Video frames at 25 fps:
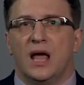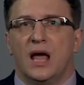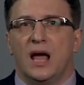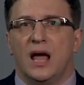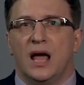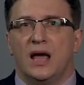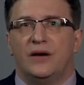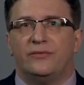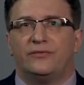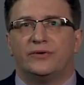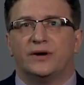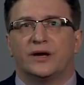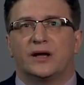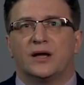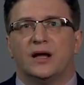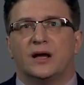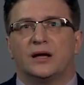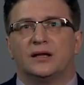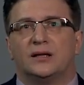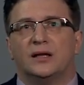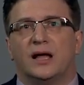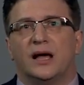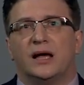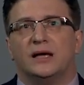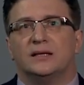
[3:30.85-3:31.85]
have
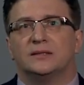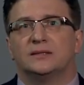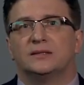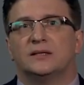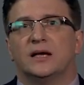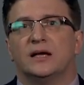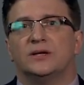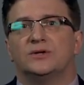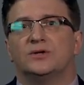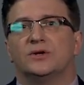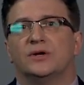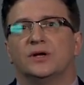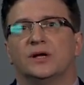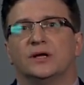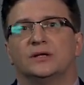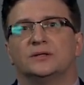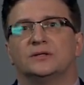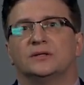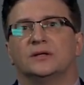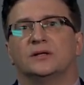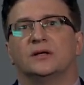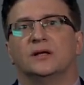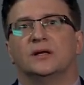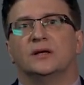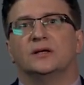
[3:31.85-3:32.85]
recognized such hints
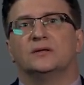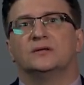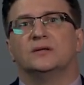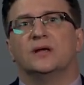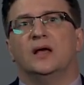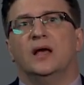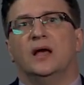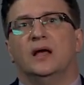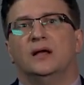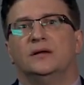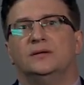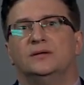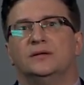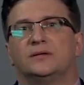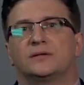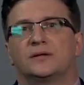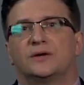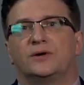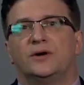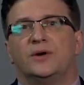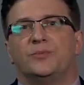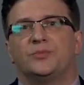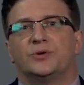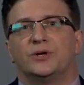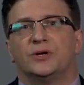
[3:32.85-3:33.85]
in his
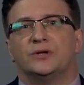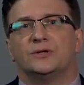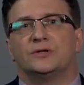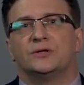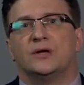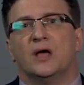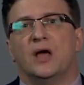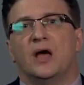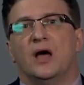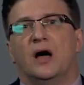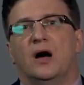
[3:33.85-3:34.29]
descriptions